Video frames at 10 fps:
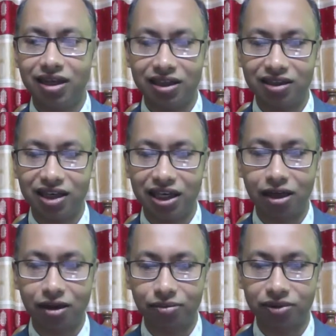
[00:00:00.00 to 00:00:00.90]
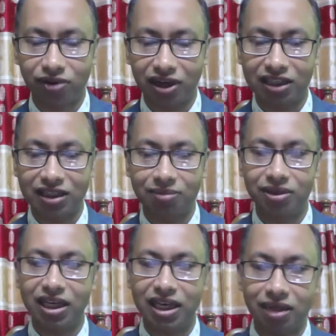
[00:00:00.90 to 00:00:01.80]
ethnic groups, for
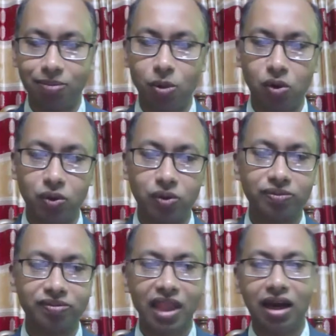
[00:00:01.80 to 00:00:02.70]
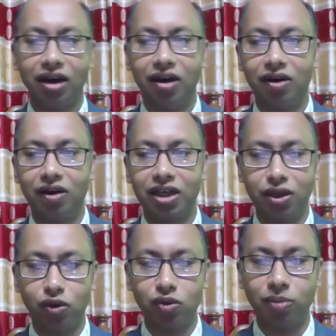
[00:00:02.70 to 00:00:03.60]
example, Igbo or
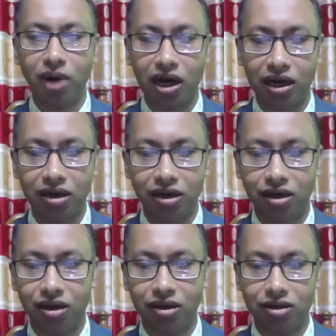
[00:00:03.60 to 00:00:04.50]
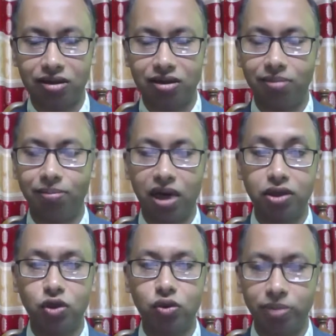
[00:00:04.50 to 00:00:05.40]
Yoruba or
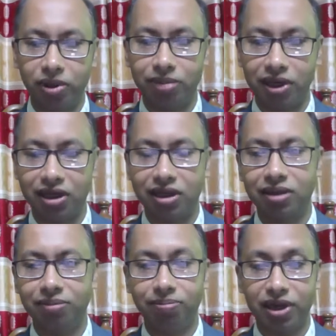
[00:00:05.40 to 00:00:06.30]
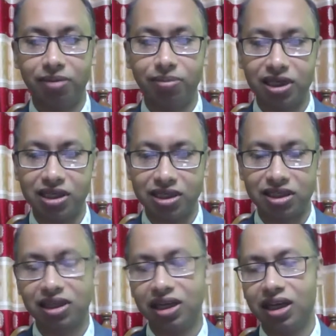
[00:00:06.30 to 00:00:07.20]
Bantu people,
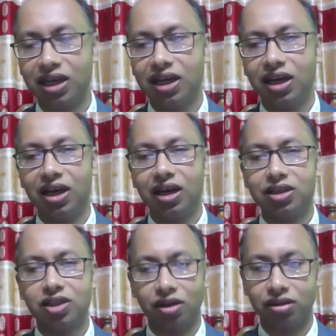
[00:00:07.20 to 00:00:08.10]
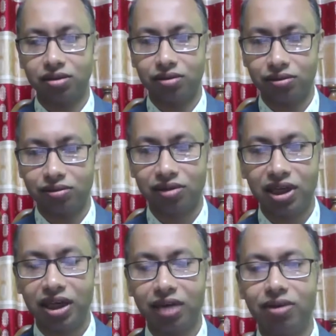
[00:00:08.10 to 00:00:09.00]
Pygmies, Sotho,
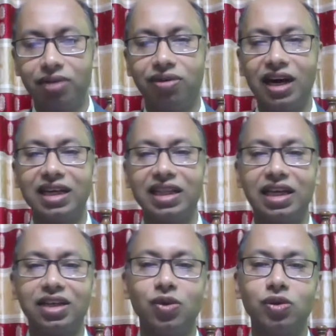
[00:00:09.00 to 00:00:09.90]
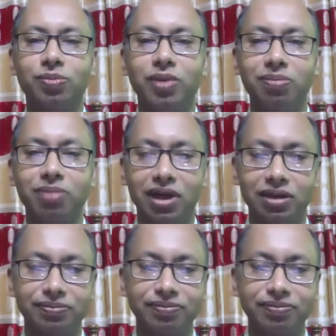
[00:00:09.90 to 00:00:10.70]
you will find that those people